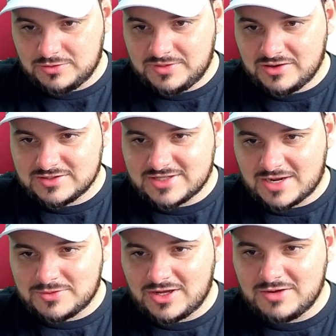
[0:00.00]
here in
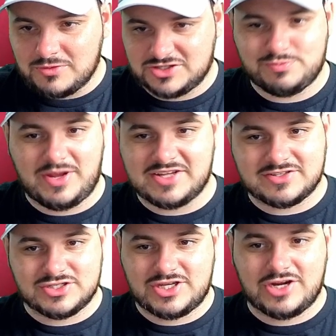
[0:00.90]
Top Cut, which is
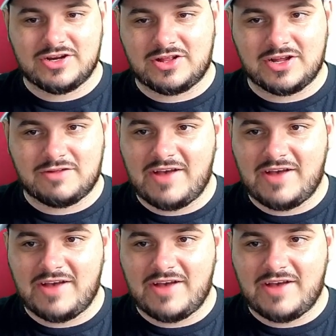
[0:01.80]
basically just here to click Fast